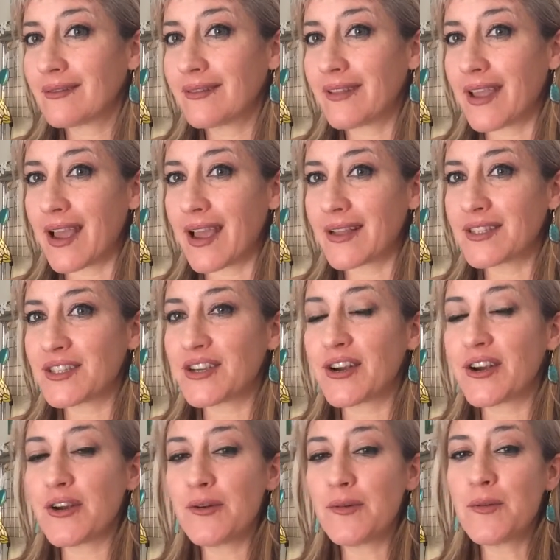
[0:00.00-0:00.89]
The
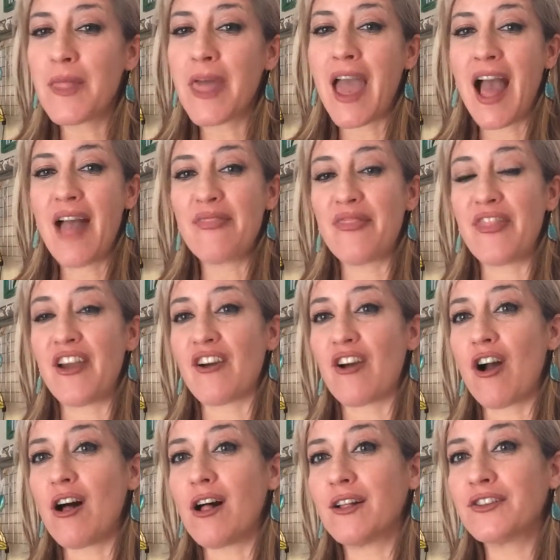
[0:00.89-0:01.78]
answer?
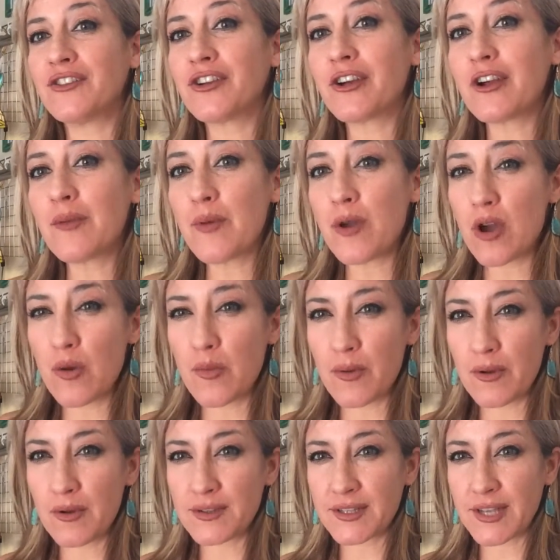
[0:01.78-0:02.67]
They're all turbo
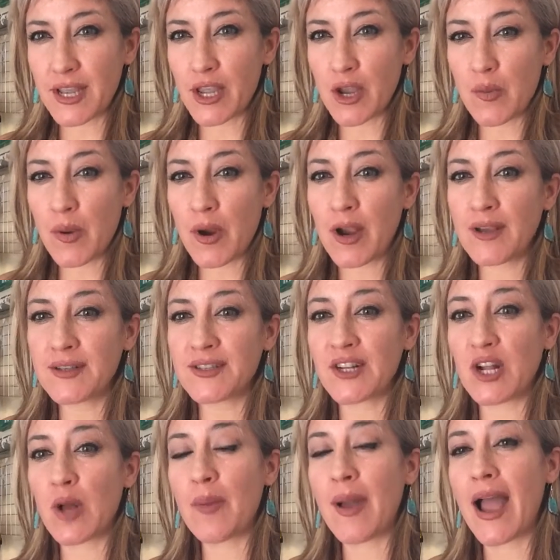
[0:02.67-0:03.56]
boosting your
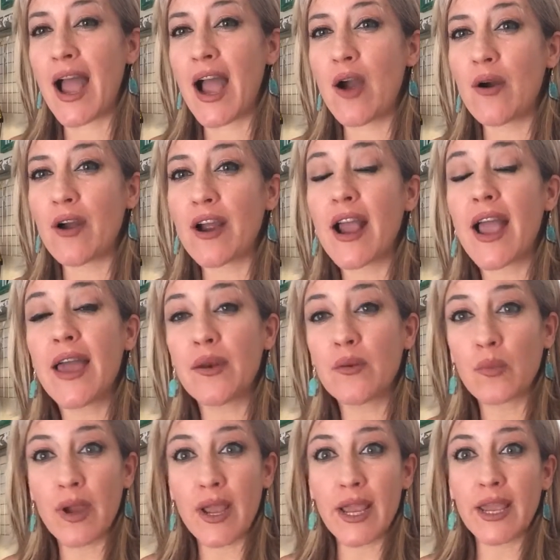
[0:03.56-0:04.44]
personal power
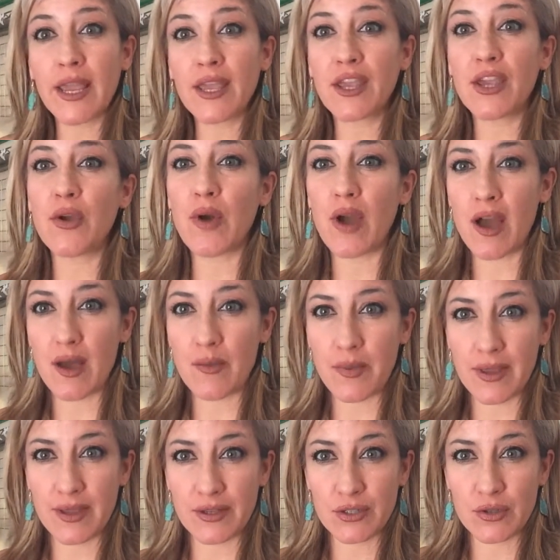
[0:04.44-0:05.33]
and waking you
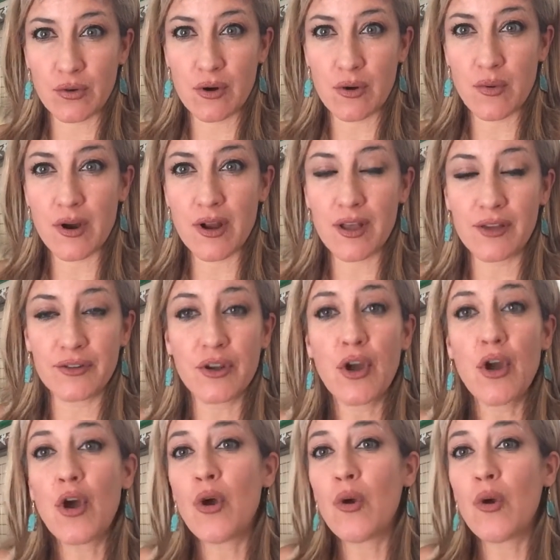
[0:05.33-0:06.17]
up into a world